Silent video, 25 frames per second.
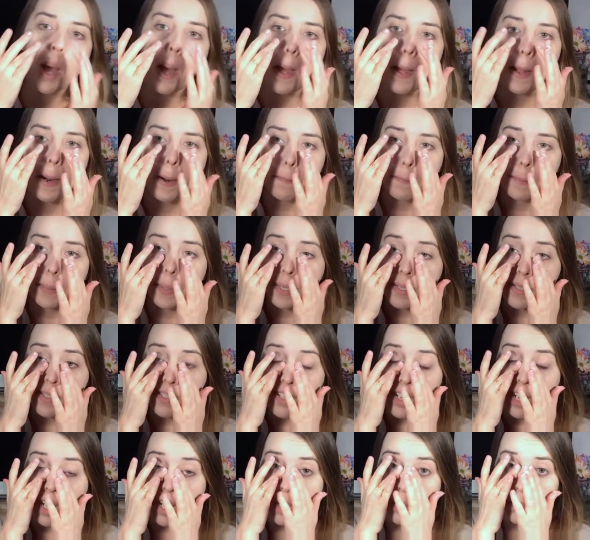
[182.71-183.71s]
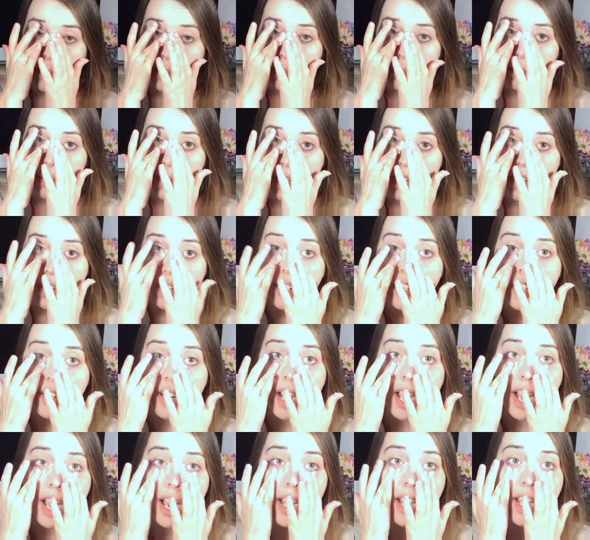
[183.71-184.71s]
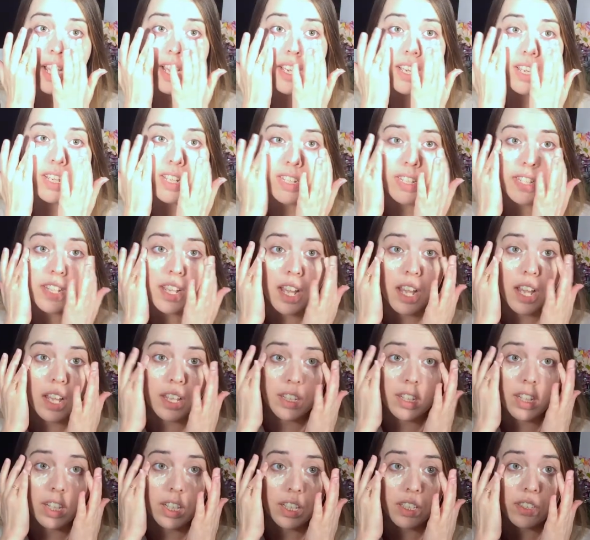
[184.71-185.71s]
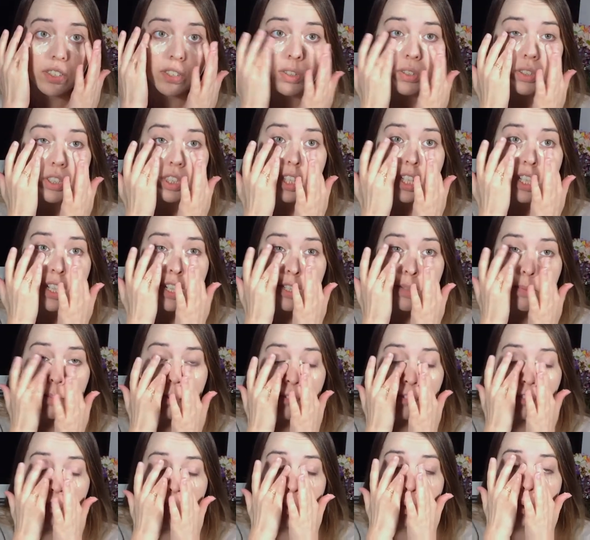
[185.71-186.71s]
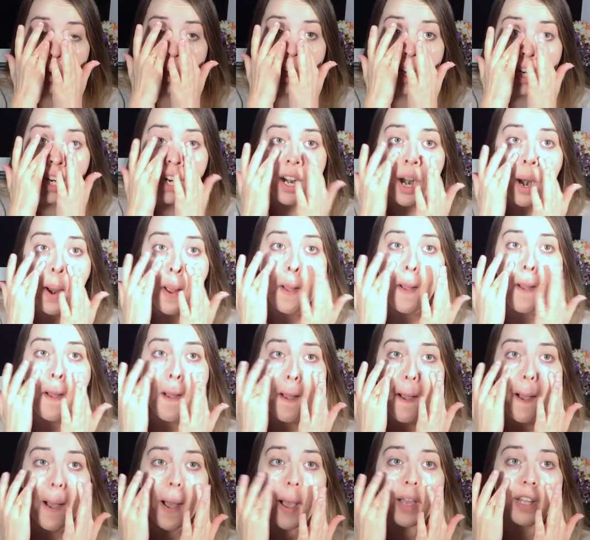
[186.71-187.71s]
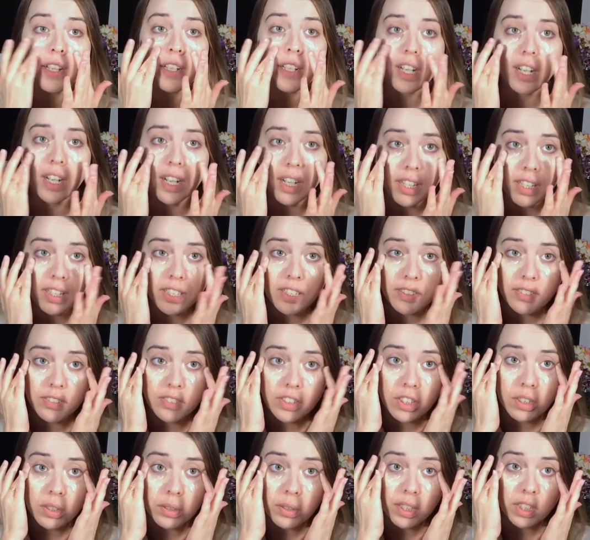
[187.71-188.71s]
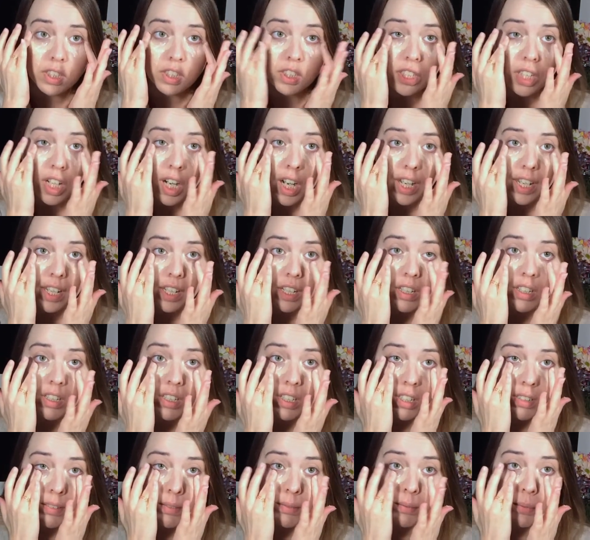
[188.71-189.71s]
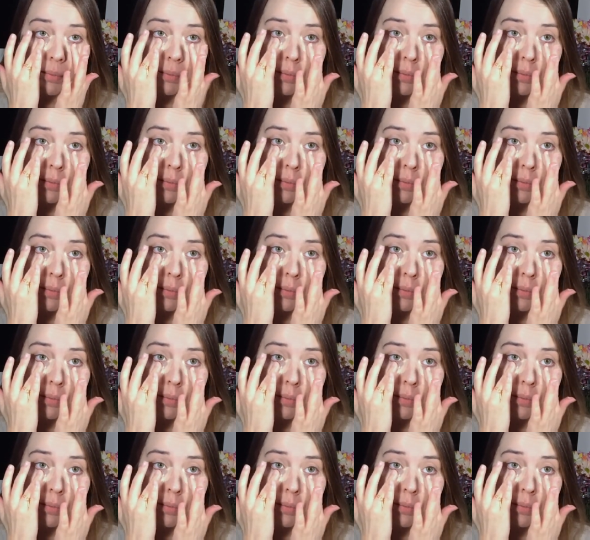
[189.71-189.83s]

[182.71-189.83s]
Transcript: And I'm going to start with my under eyes, and like I told you guys before, I kind of do a triangle.